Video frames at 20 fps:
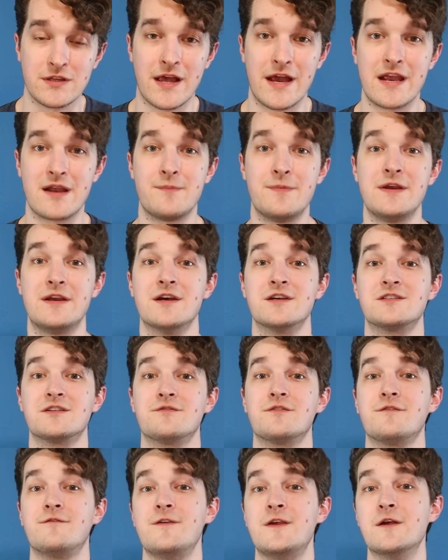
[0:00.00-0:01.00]
like because
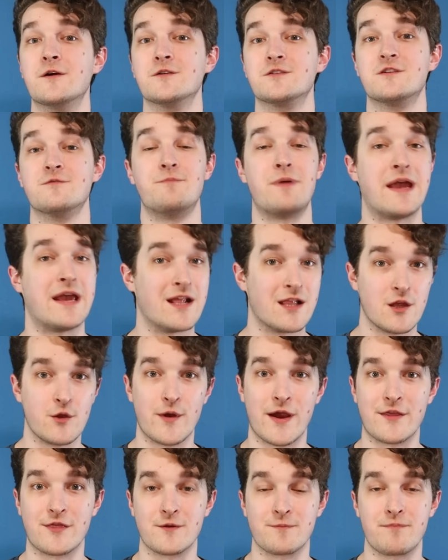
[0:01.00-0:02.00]
of the fields of
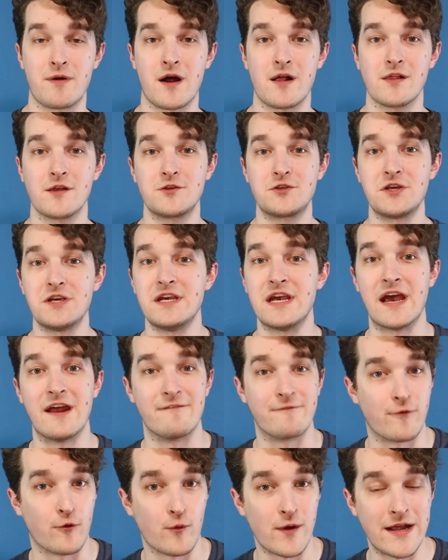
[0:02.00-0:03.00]
paleoanthropology
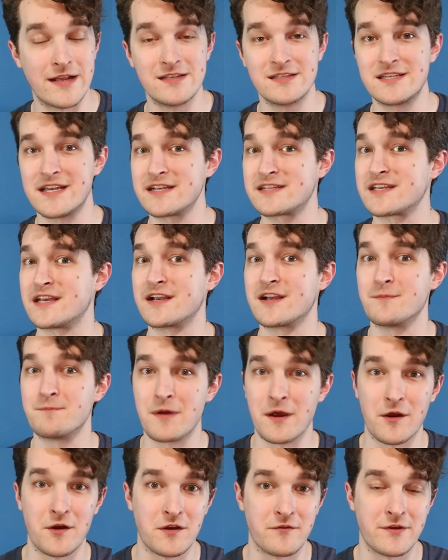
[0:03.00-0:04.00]
and forensics and
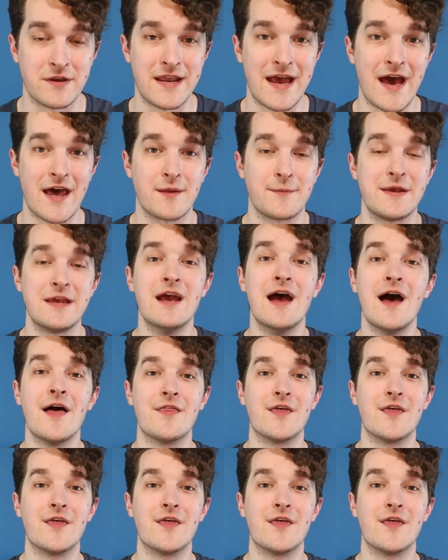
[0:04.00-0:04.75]
comparative anatomy